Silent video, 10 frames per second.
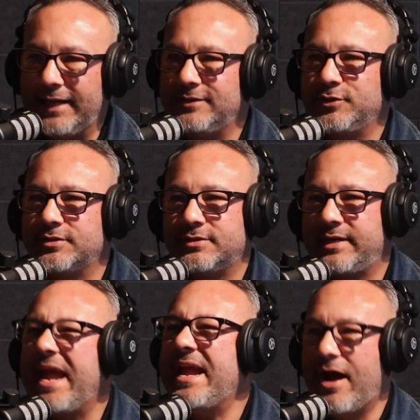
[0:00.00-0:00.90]
and just
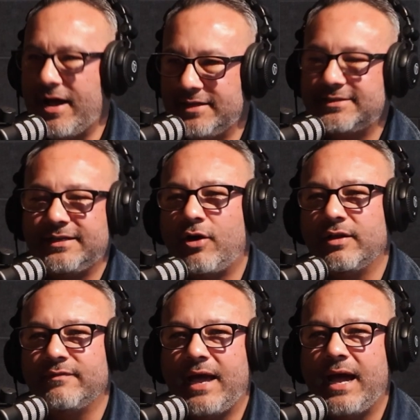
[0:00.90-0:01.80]
chaos and all
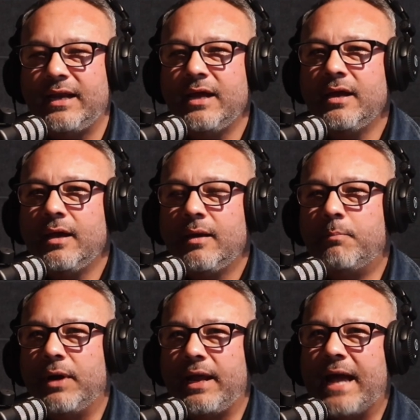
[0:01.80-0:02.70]
of that.
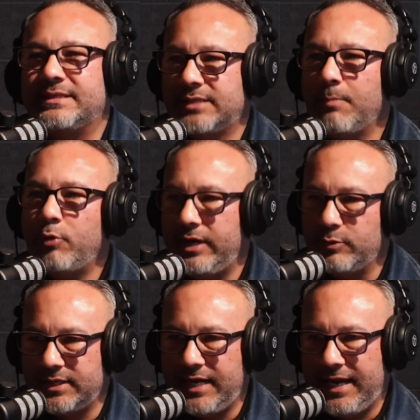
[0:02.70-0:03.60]
But at some point, it
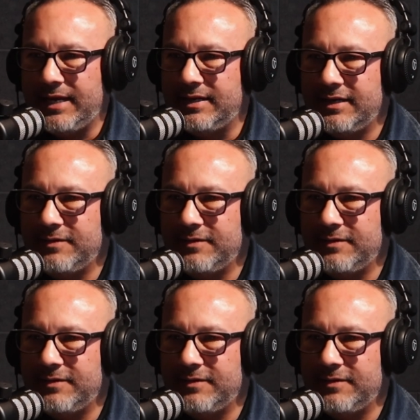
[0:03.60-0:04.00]
was going to end